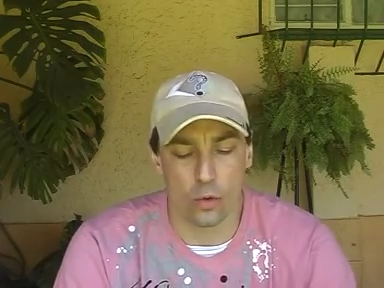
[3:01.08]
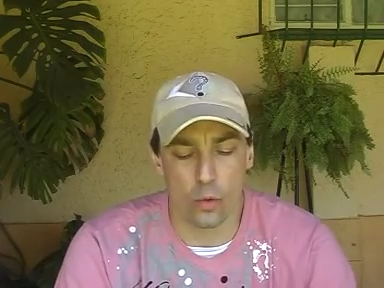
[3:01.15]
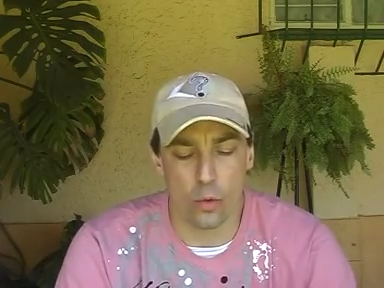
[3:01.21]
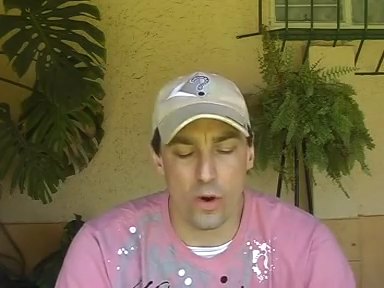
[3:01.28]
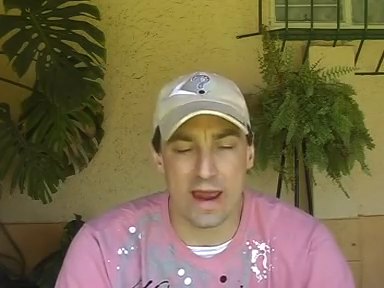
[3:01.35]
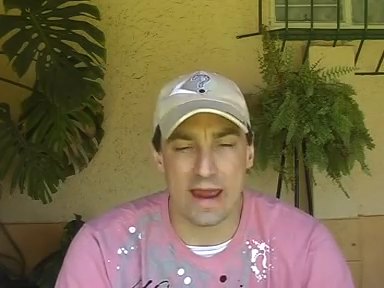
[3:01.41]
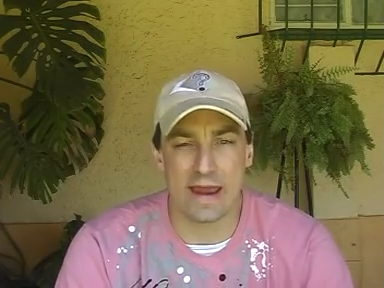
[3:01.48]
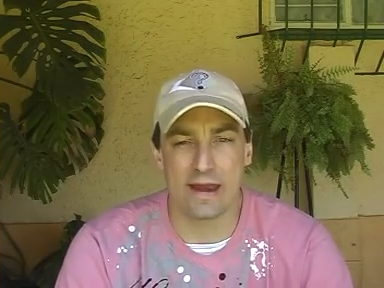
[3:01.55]

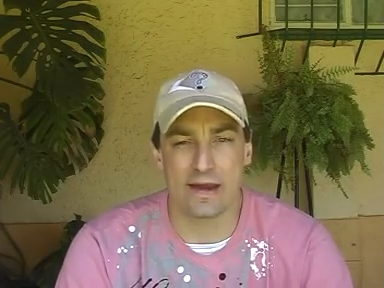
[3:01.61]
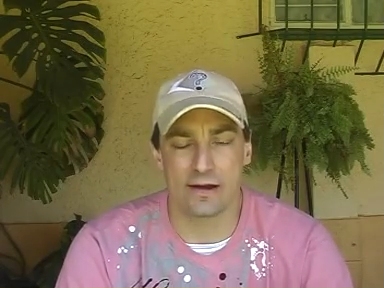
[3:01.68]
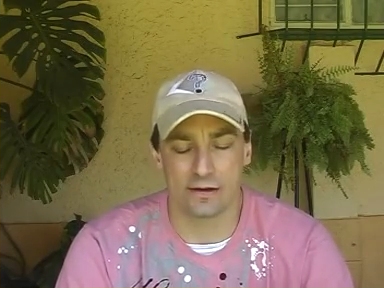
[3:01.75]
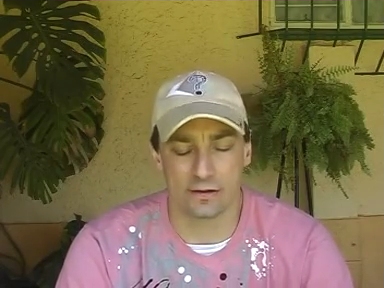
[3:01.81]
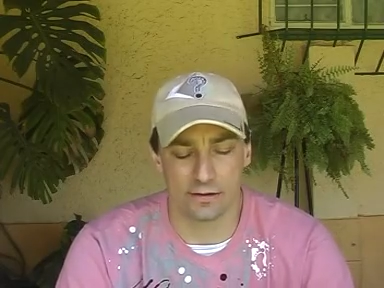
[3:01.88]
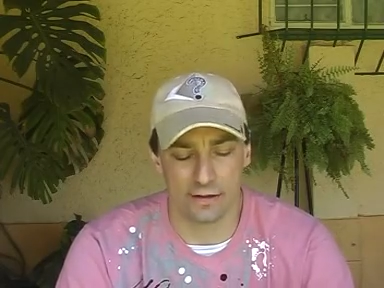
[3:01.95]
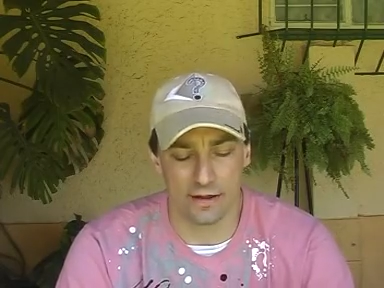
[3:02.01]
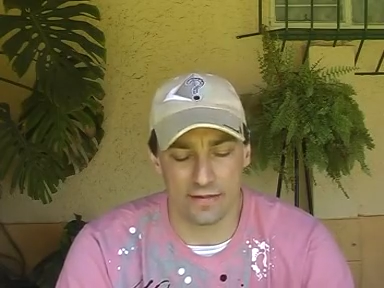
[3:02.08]
where
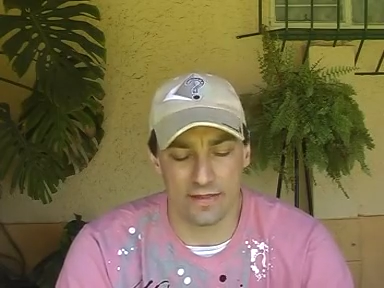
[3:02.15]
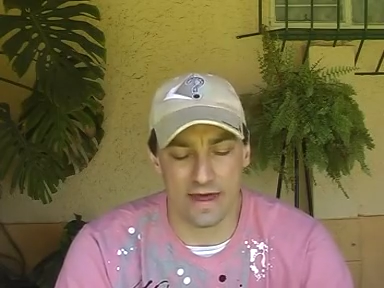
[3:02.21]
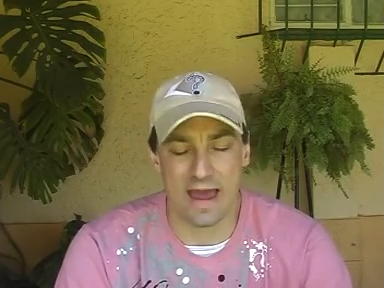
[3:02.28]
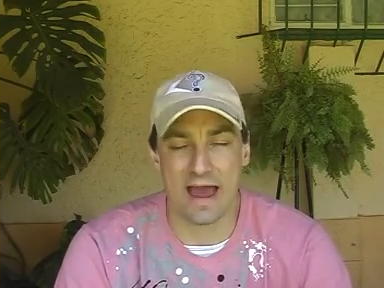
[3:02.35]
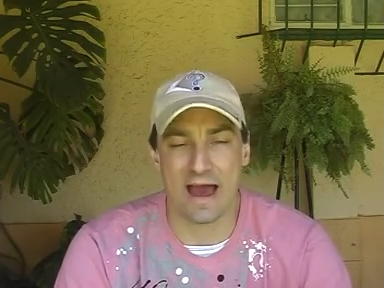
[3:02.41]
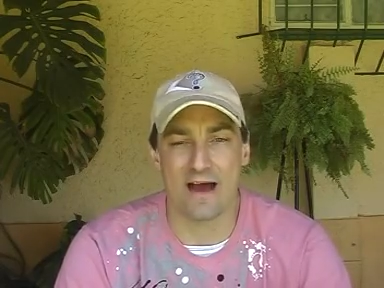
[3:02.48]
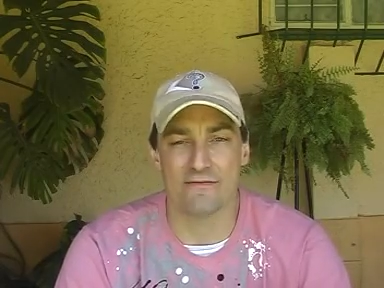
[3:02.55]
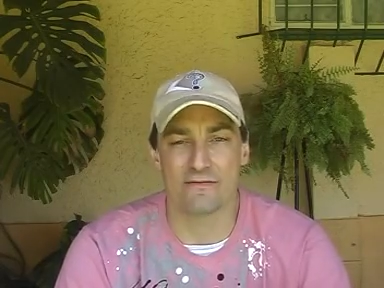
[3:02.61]
they
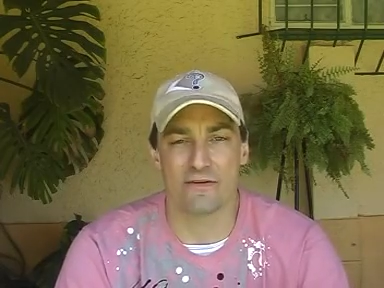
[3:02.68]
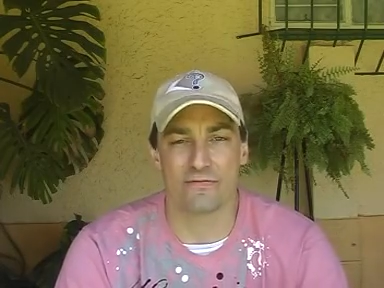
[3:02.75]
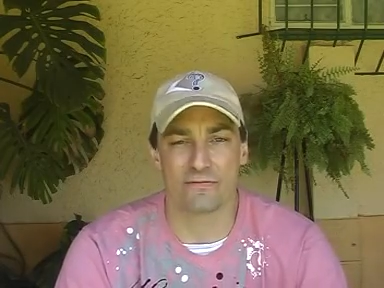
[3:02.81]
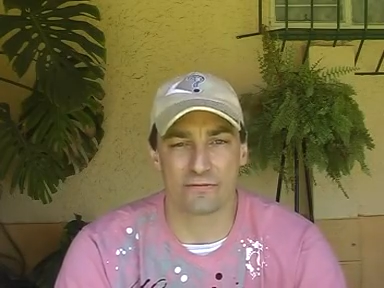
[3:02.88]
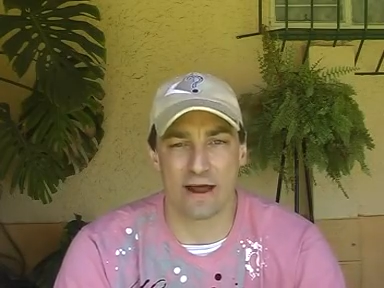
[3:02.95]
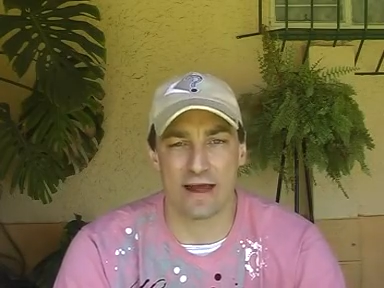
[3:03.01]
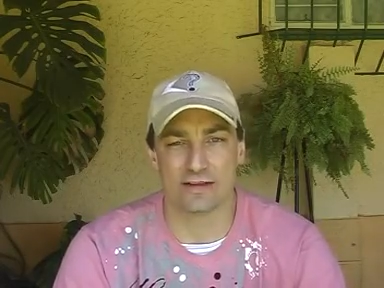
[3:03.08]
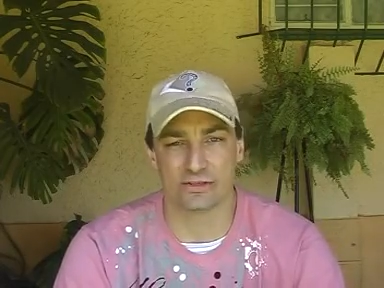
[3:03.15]
have a
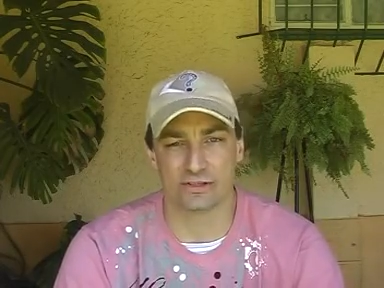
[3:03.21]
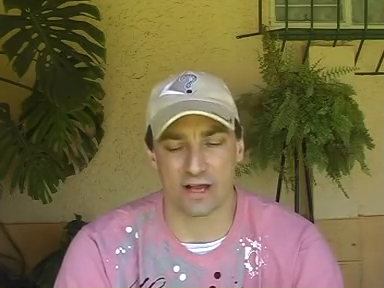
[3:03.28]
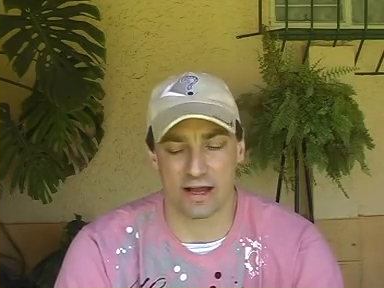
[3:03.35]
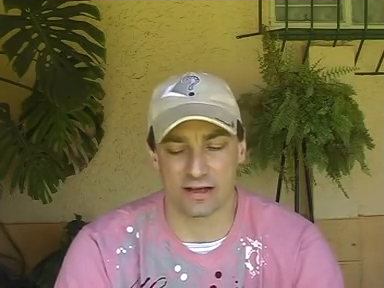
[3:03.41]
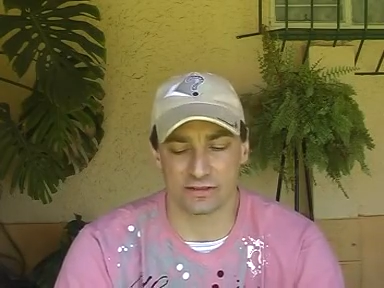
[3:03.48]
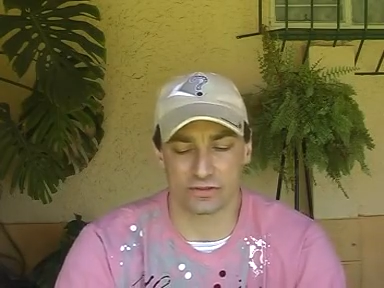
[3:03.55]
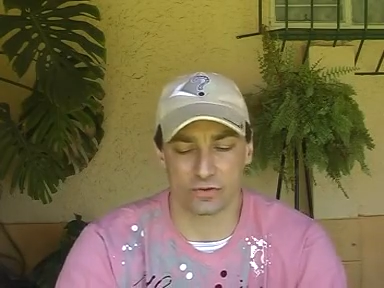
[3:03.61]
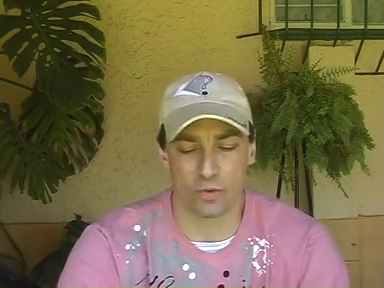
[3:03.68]

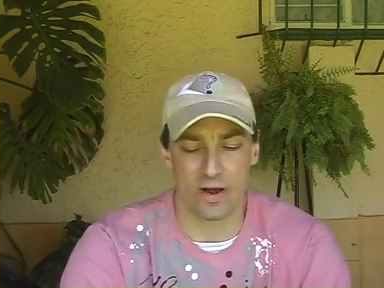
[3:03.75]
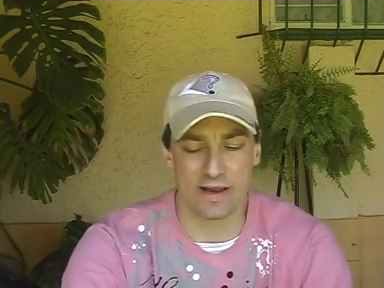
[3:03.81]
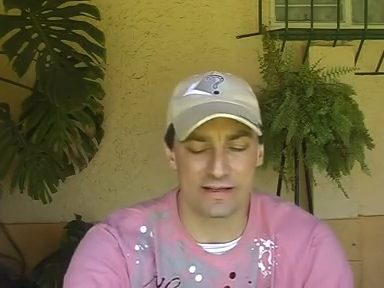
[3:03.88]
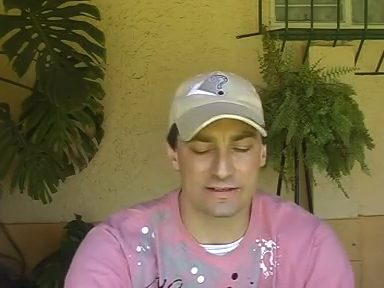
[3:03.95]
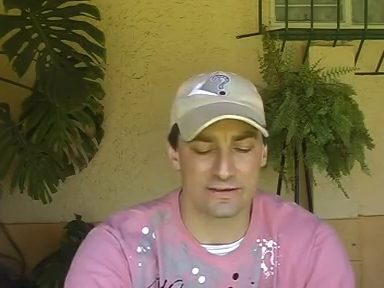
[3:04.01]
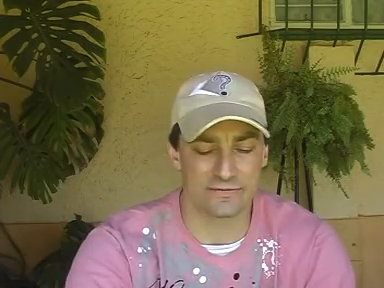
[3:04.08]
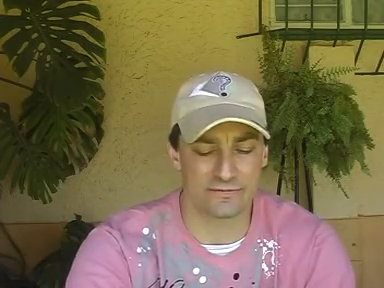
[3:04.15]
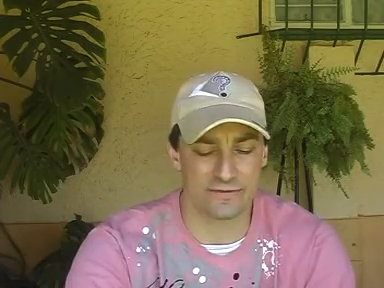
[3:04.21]
franchise. What
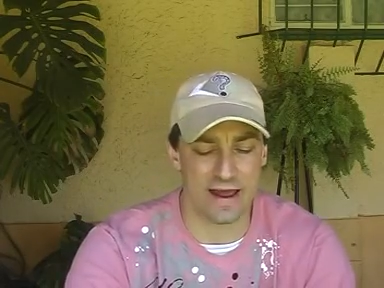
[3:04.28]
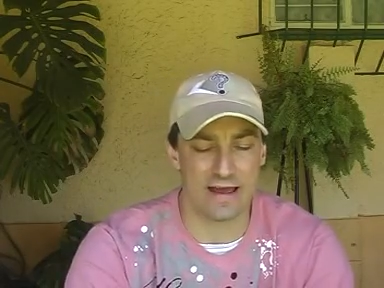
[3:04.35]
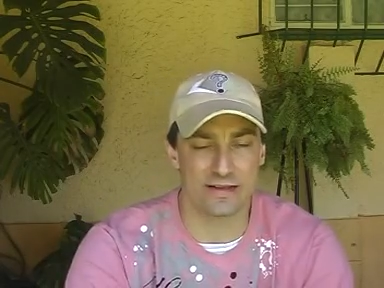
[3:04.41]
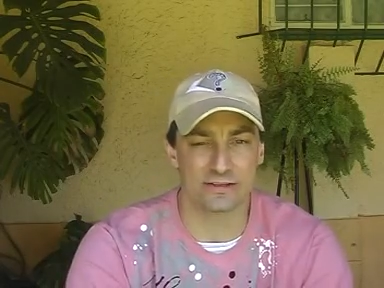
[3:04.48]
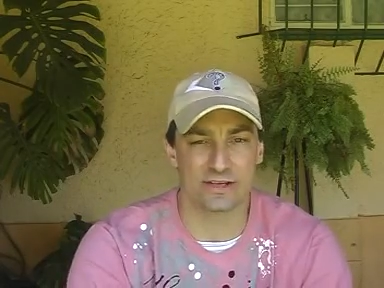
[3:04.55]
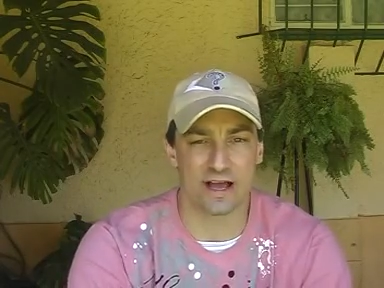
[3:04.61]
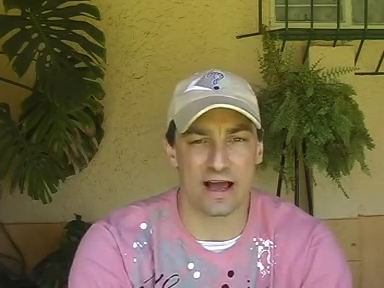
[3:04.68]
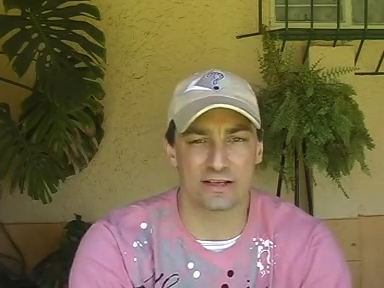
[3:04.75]
is a
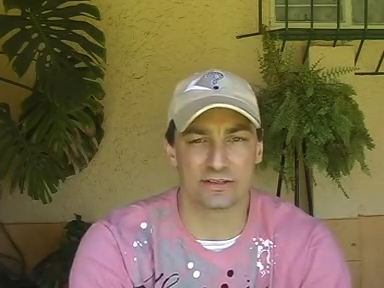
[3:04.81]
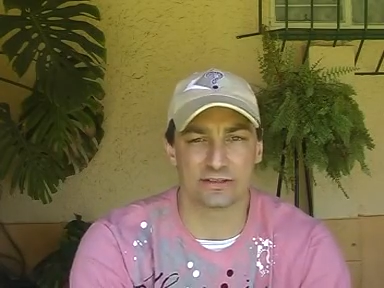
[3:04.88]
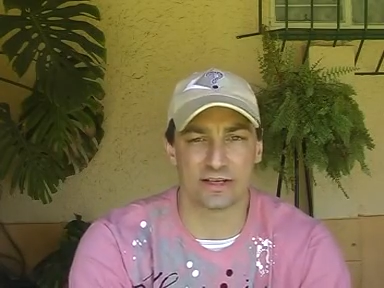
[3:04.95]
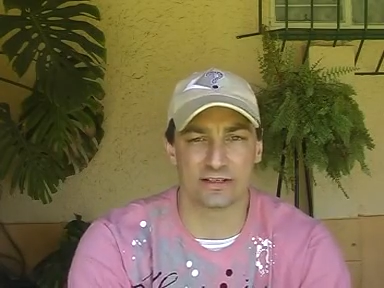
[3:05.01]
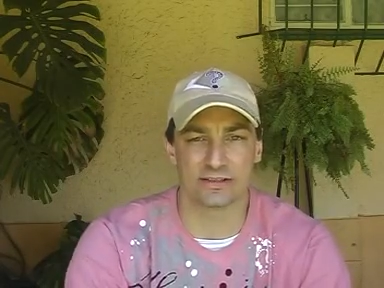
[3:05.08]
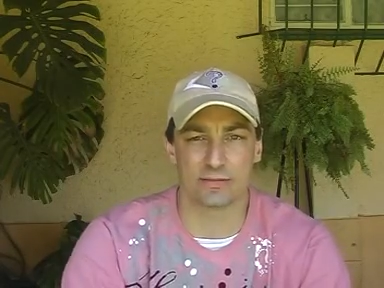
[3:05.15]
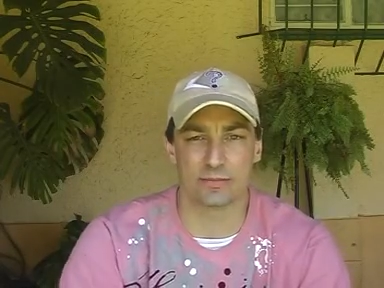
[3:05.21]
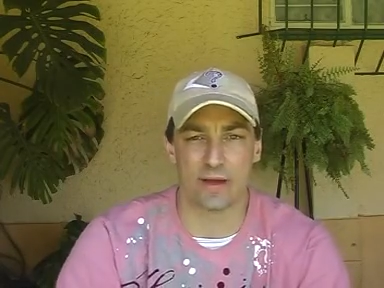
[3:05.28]
franchise? Does it